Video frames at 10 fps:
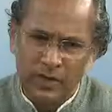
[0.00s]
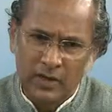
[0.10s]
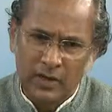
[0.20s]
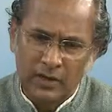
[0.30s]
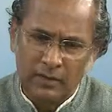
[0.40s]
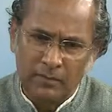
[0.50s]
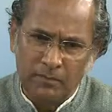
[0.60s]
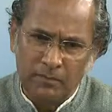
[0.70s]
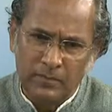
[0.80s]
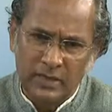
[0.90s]

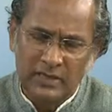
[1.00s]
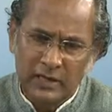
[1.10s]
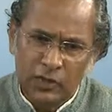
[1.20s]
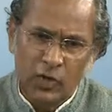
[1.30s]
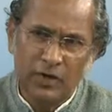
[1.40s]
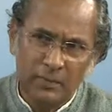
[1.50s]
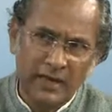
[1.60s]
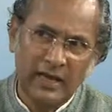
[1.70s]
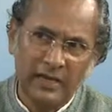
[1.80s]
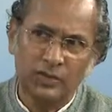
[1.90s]
till quantum
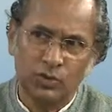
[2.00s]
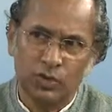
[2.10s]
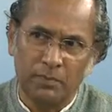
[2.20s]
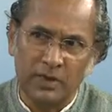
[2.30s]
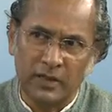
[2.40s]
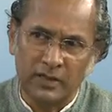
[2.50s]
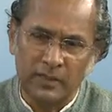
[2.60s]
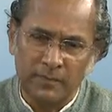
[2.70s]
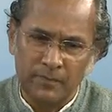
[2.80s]
mechanics took birth,